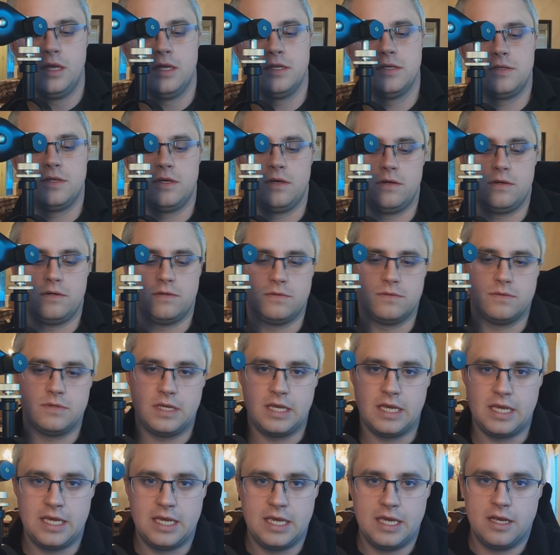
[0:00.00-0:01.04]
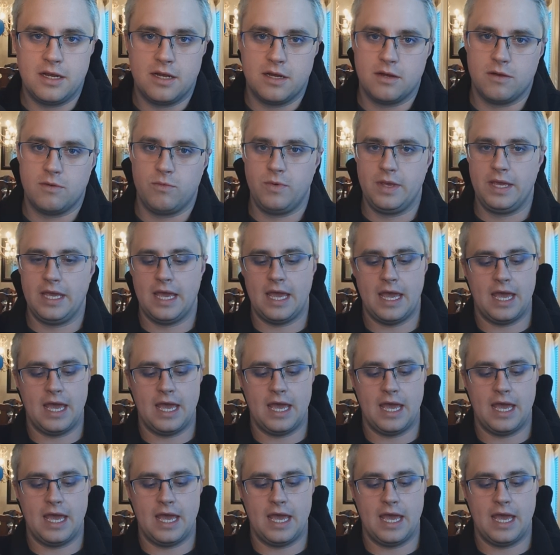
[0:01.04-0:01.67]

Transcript: So here we